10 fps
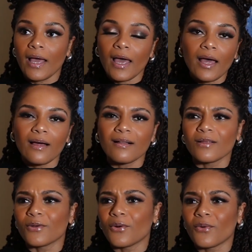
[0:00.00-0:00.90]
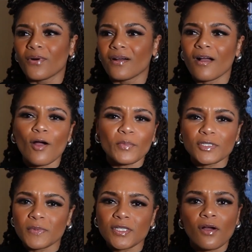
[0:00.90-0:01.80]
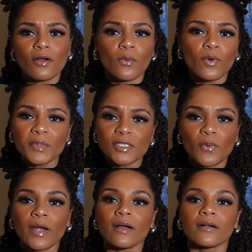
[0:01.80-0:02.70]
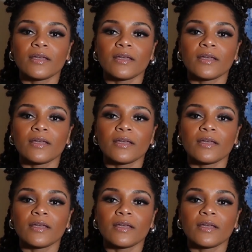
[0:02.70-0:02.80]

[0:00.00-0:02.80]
Elle or Harper's Bazaar or Women's Wear,